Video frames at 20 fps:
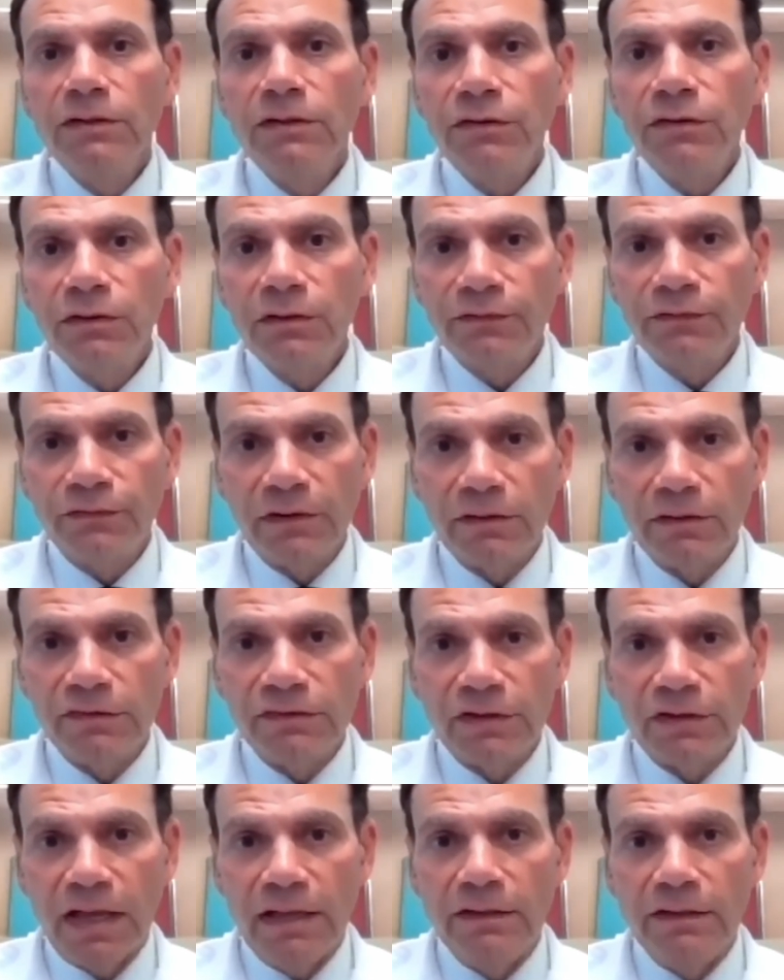to the frontal
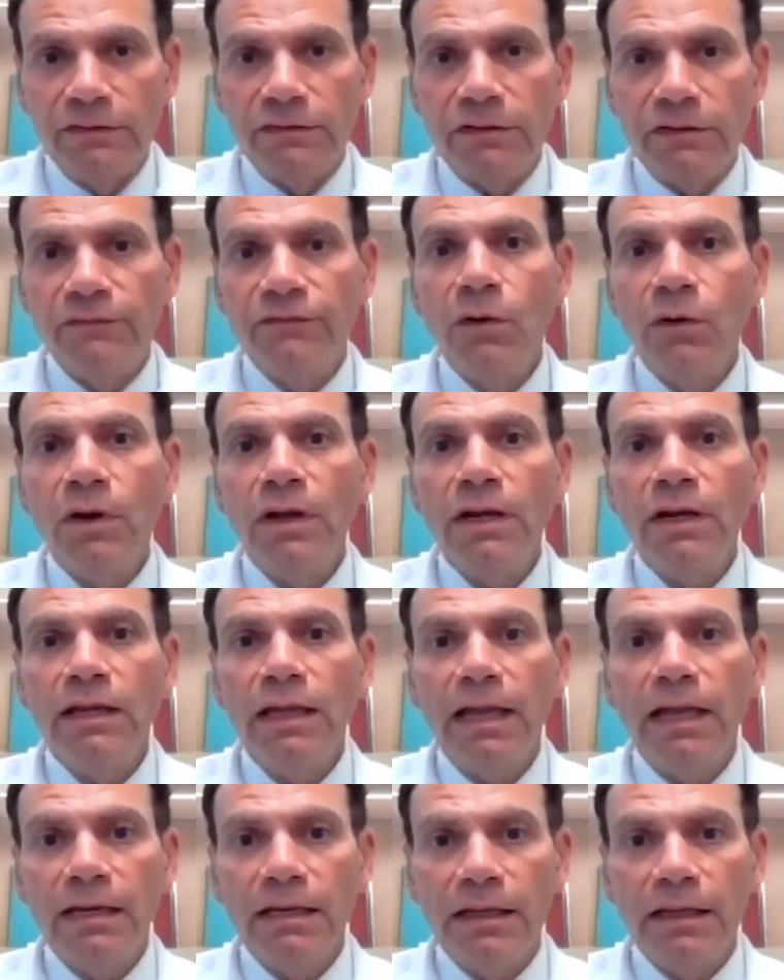sinus,
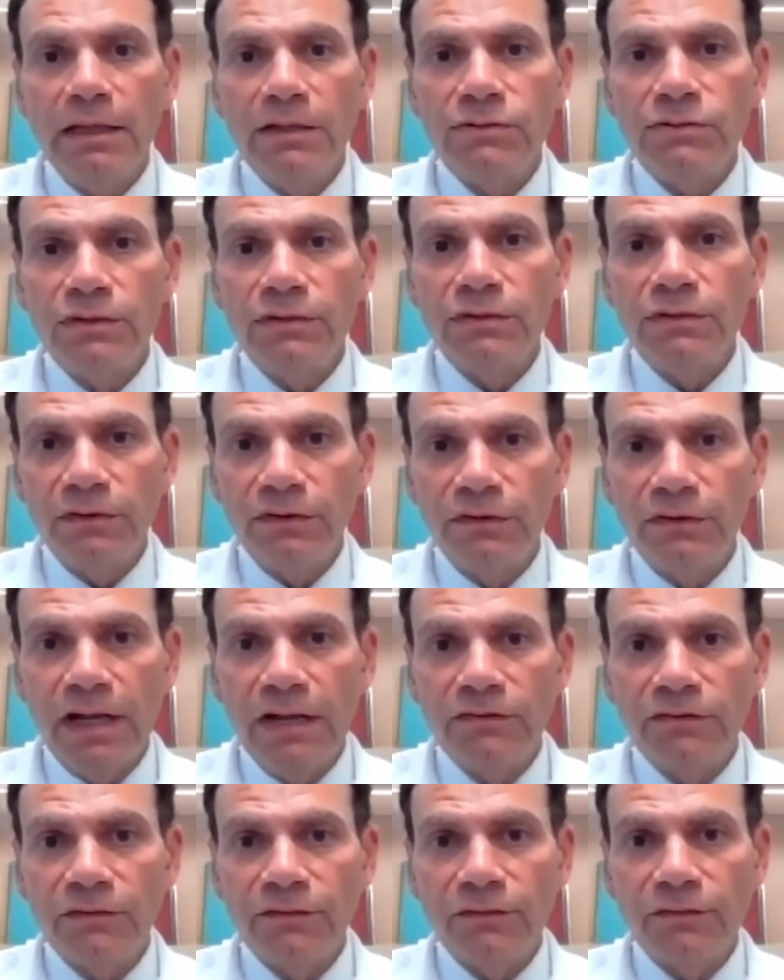avoiding any injury to the
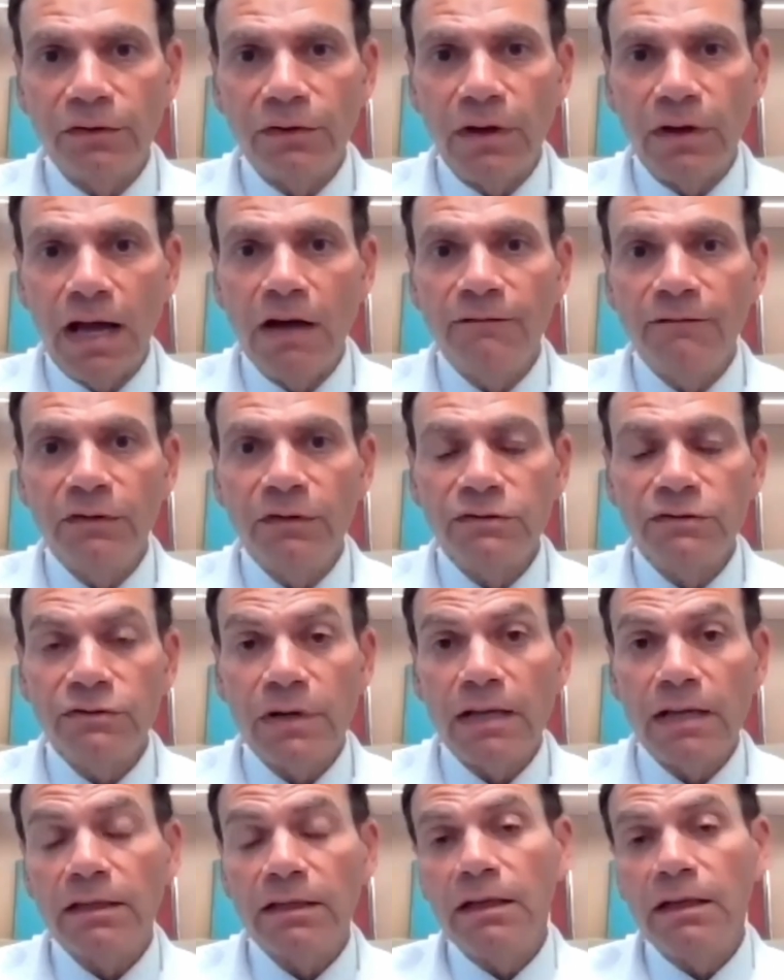nasal frontal outflow
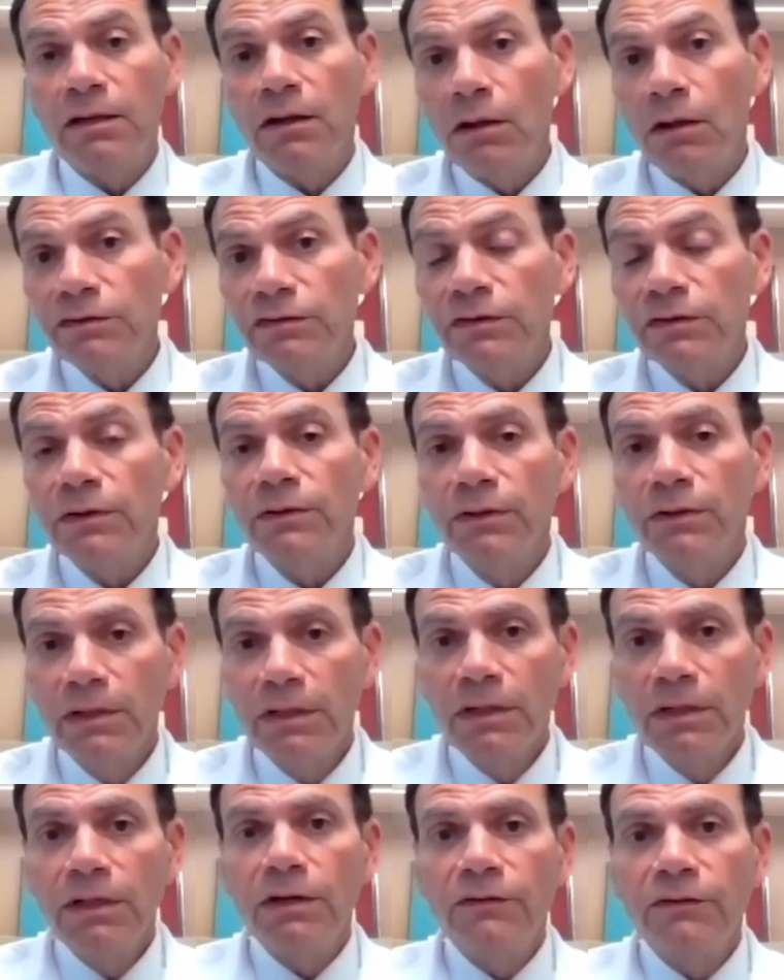tract, and also
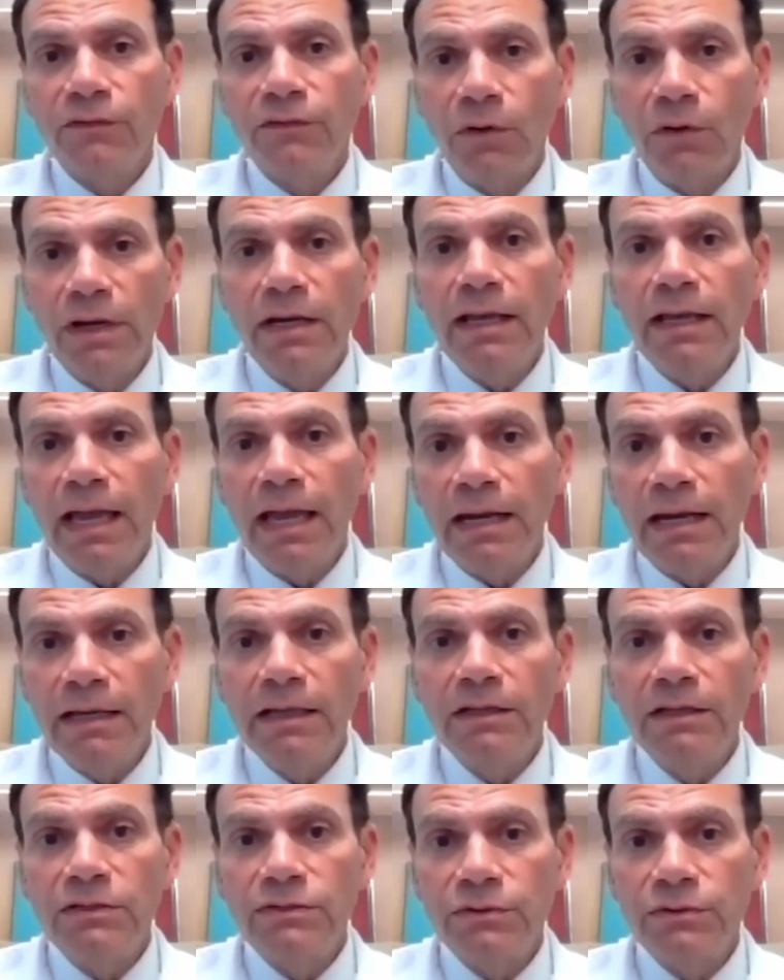avoiding
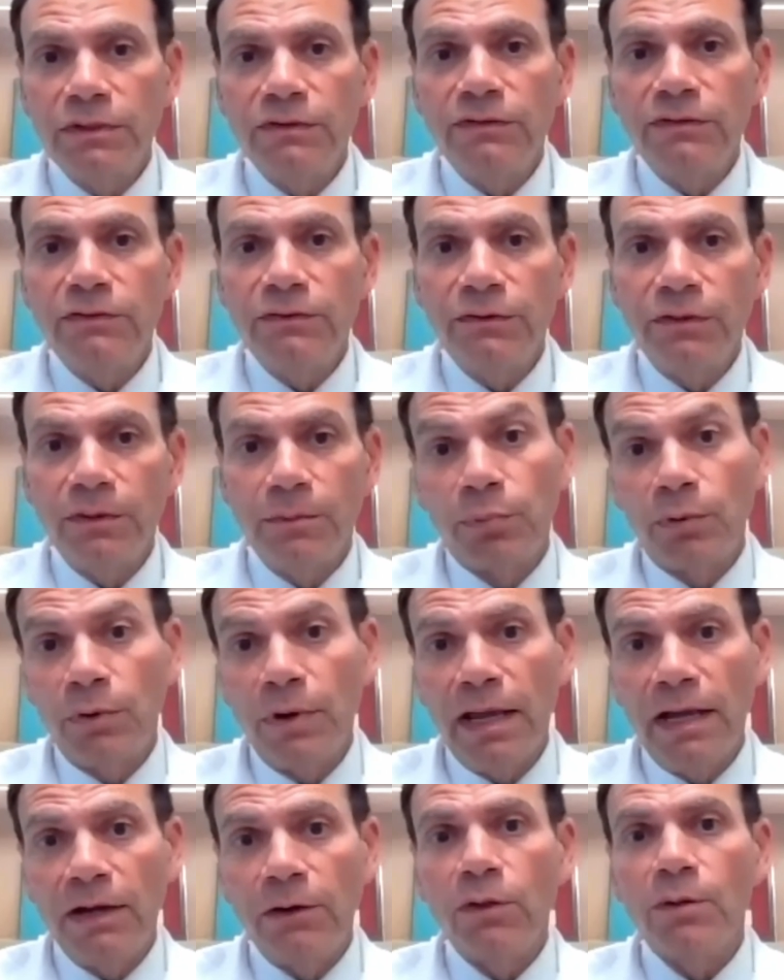any injury to the
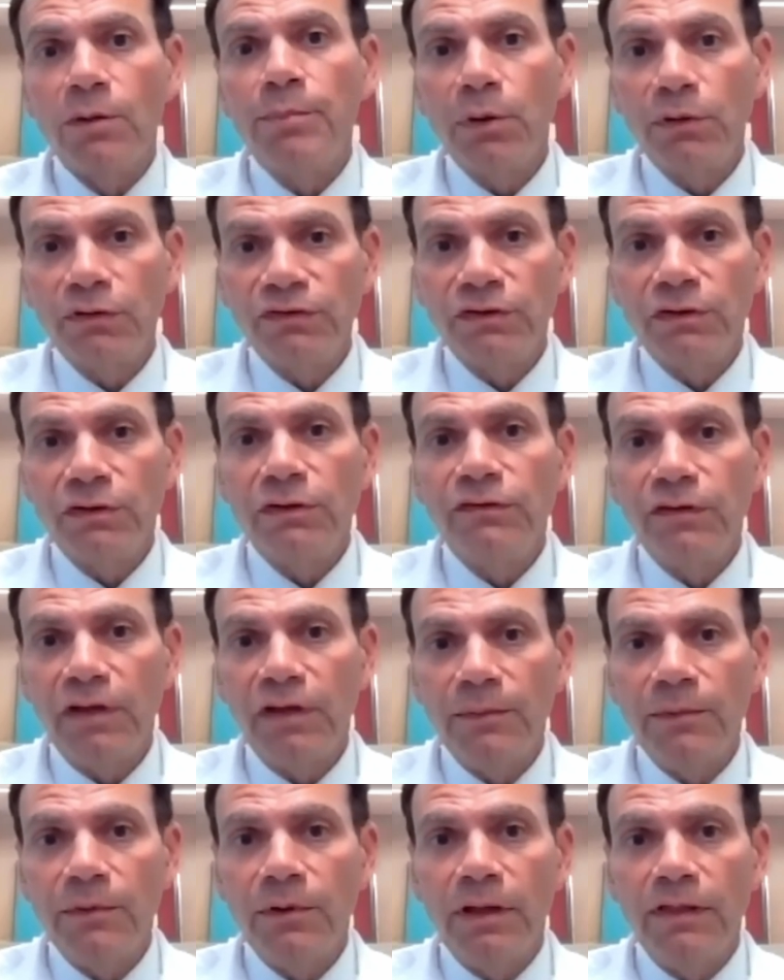brain or the posterior
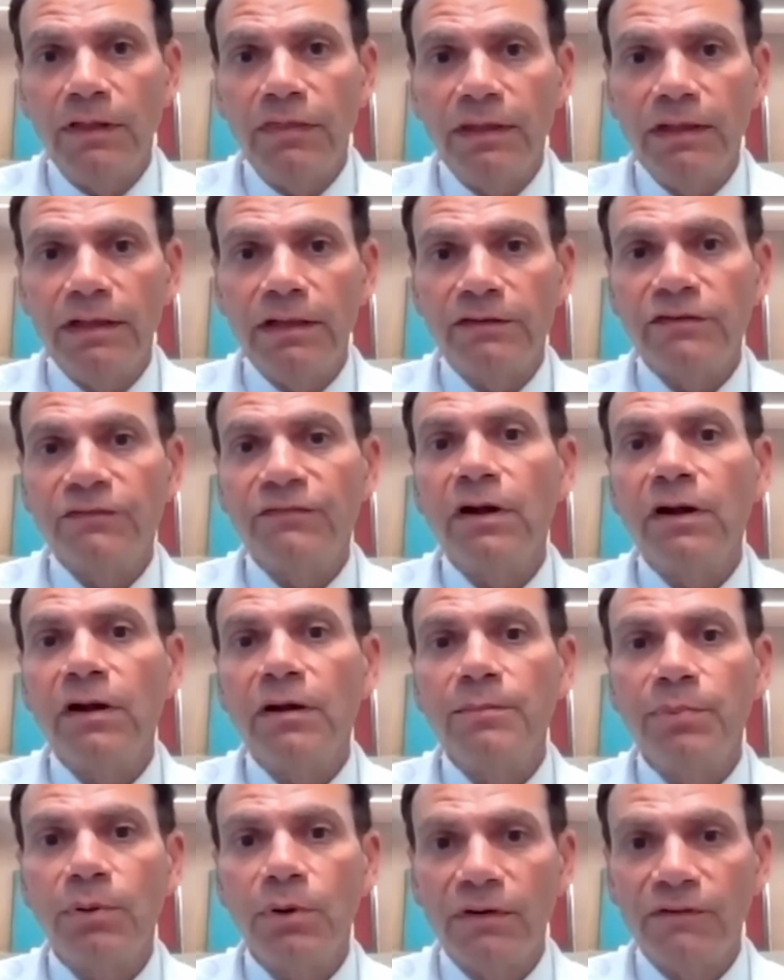table, I think is very
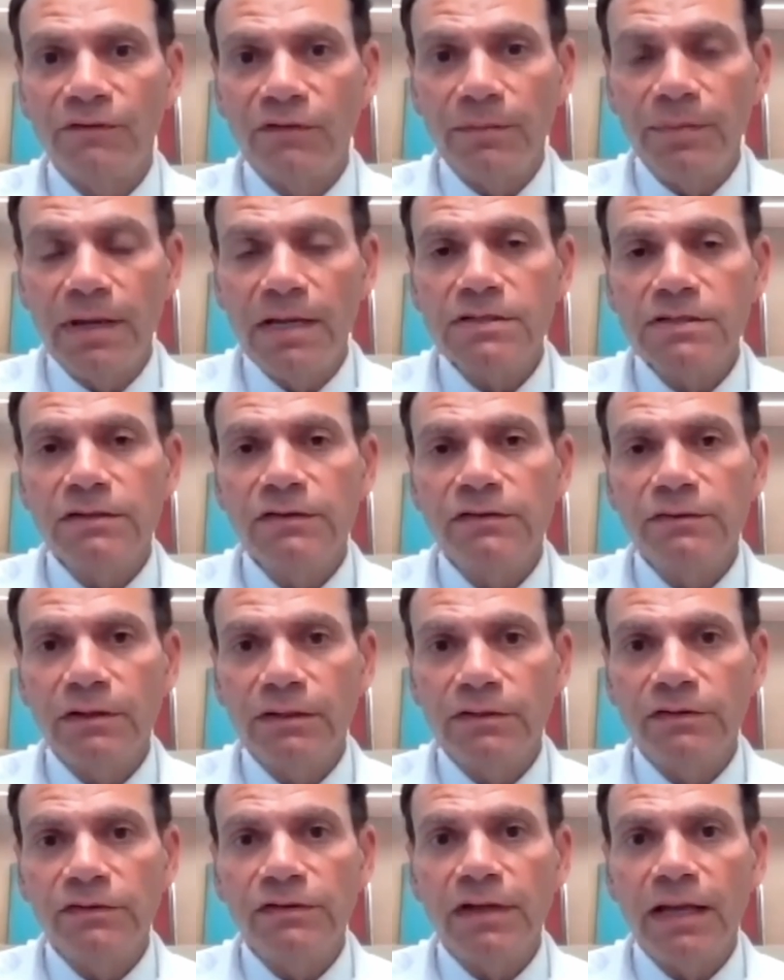important for patients to
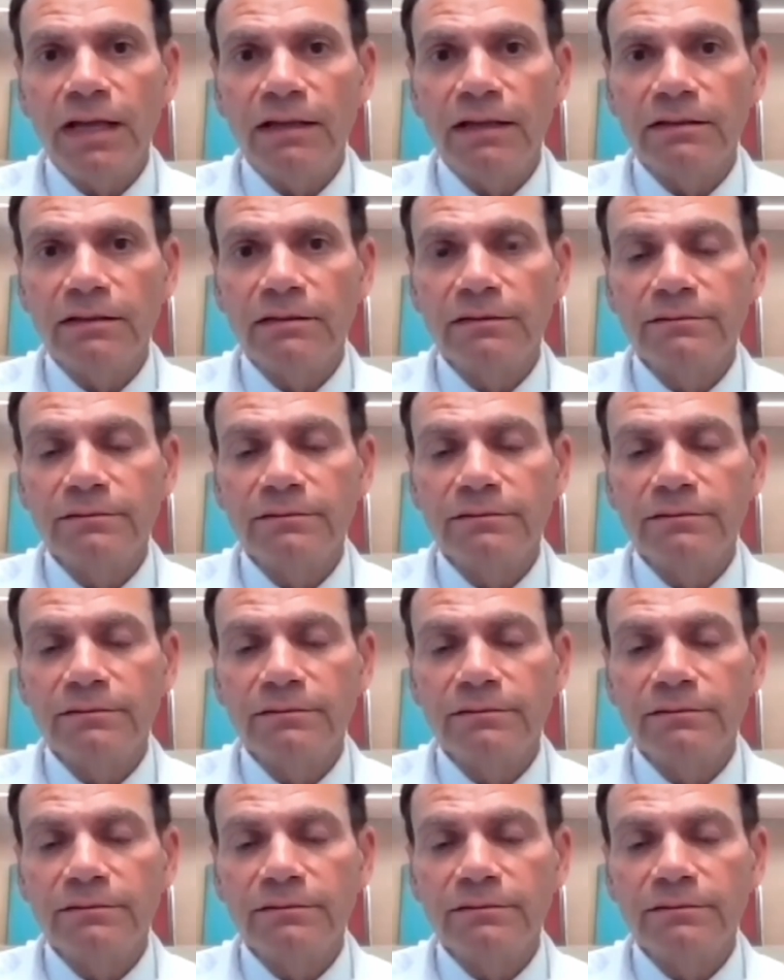understand.